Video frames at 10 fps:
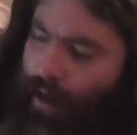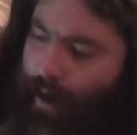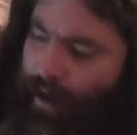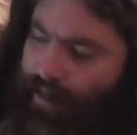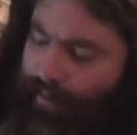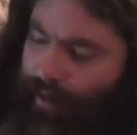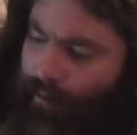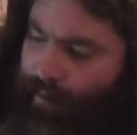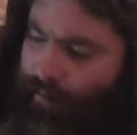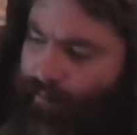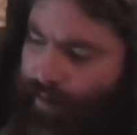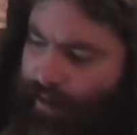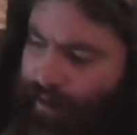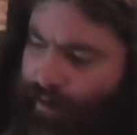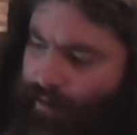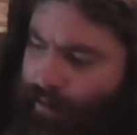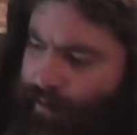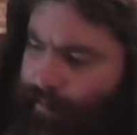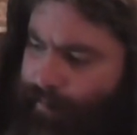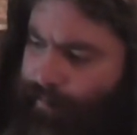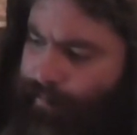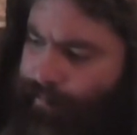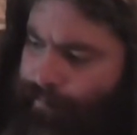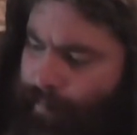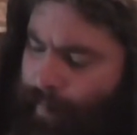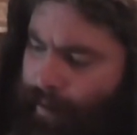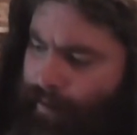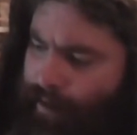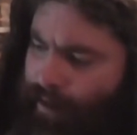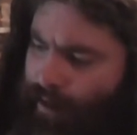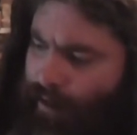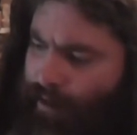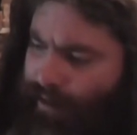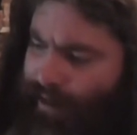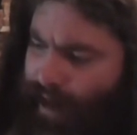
I think that'll be really good on